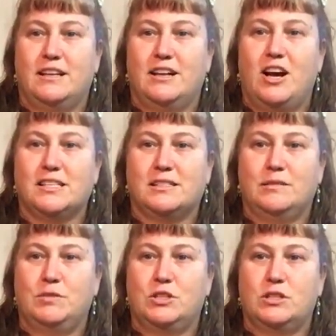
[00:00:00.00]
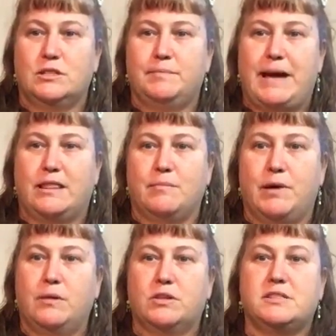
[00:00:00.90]
awesome little Bath and
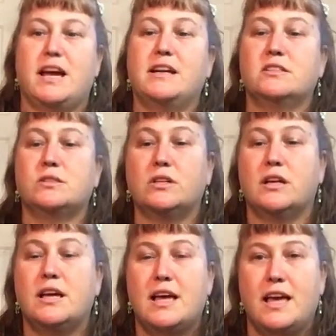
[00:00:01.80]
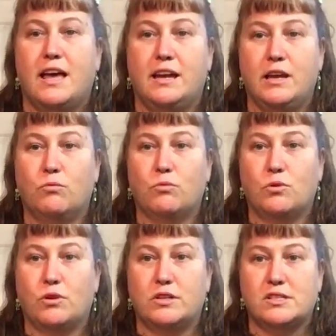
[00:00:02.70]
Body Works dinosaur, and he
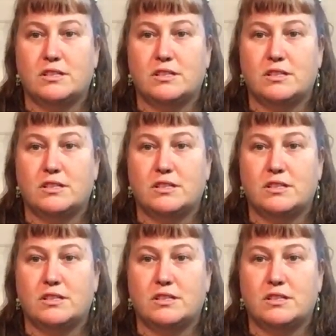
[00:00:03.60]
roars.